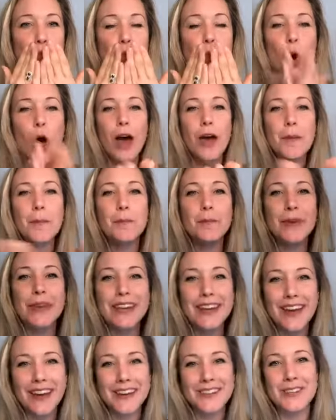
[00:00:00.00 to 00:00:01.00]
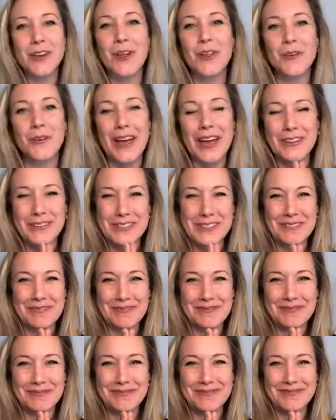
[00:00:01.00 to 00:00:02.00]
Mwah. Big hugs all around.
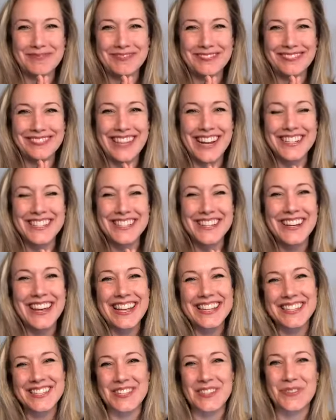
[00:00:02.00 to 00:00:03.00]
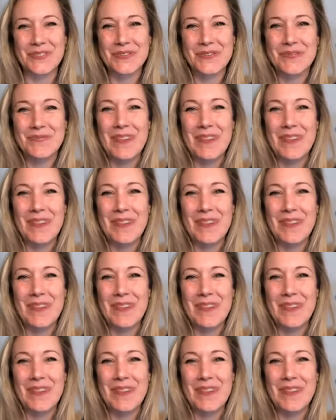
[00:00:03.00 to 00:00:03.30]
Talk to you again soon.